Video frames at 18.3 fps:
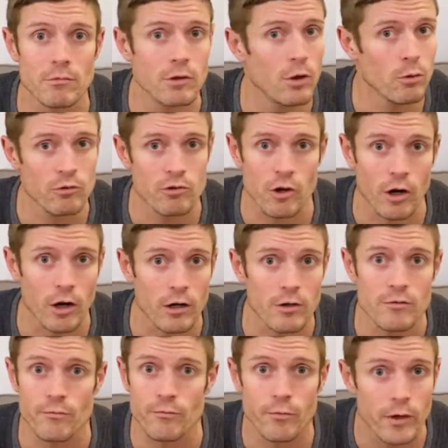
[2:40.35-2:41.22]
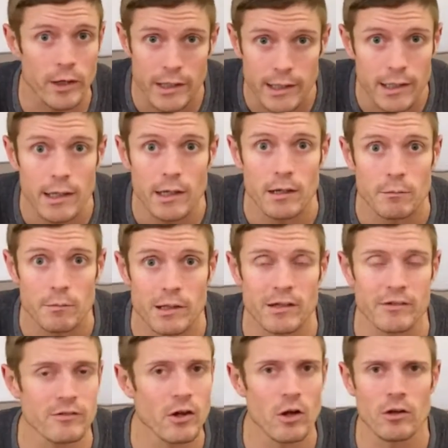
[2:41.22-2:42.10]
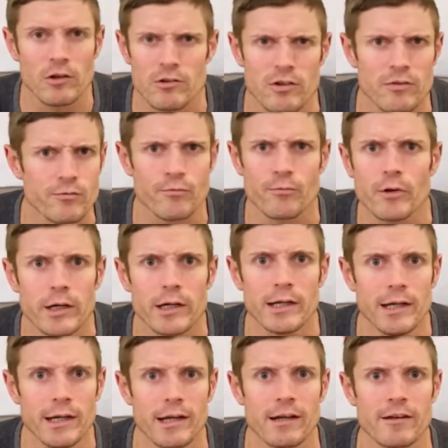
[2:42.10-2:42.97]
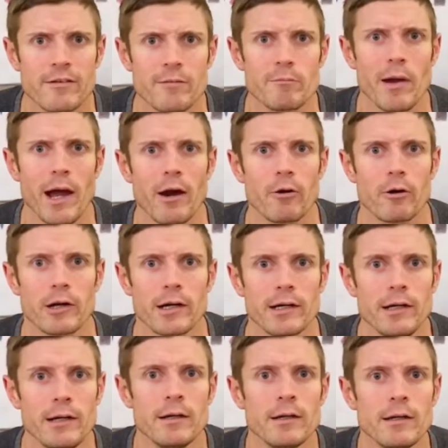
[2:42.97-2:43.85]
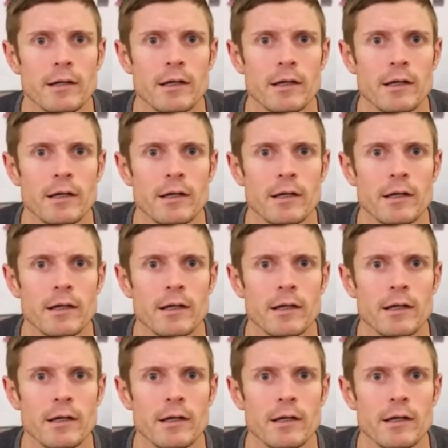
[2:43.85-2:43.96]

no charge, free, because knowledge is free and it's empowering,